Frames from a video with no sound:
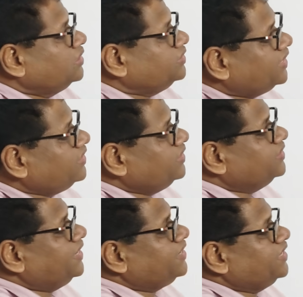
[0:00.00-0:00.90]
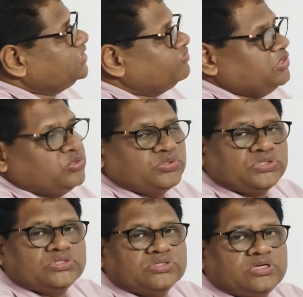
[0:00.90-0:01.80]
then in that case we
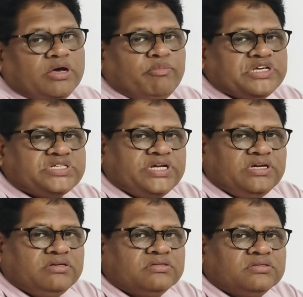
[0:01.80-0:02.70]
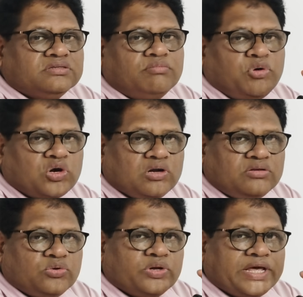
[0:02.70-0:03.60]
use a measuring
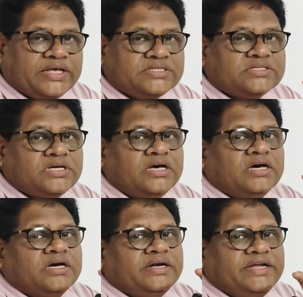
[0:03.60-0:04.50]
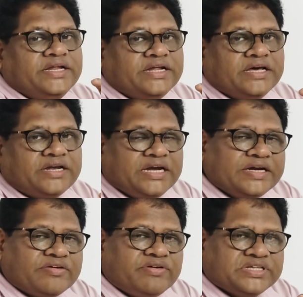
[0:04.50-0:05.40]
bottle known as the
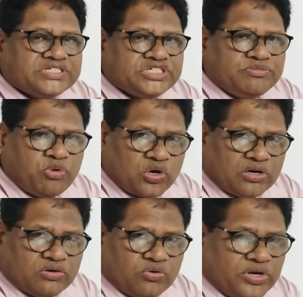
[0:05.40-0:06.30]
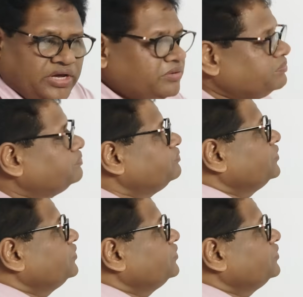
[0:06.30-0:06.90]
relative density bottle, okay.